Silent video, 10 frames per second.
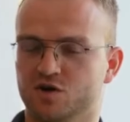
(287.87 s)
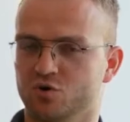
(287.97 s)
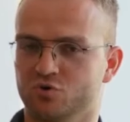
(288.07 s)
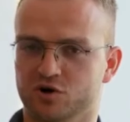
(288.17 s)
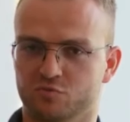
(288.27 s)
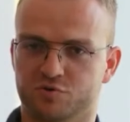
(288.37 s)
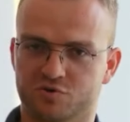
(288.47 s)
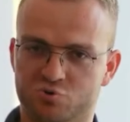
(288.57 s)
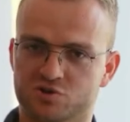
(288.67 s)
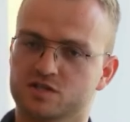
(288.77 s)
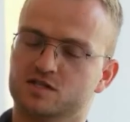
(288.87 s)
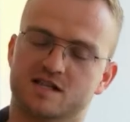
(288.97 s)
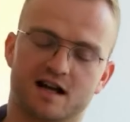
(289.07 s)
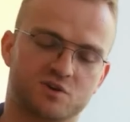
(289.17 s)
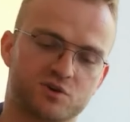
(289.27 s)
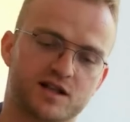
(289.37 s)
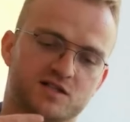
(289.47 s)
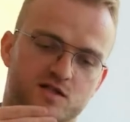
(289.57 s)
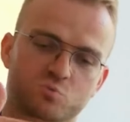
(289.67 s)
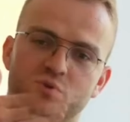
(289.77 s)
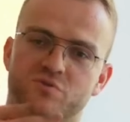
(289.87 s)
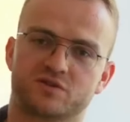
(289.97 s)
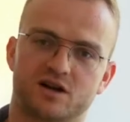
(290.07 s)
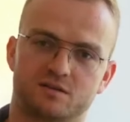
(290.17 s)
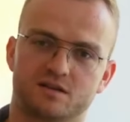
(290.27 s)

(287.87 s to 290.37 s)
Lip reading: or not record it as accurately as they would have done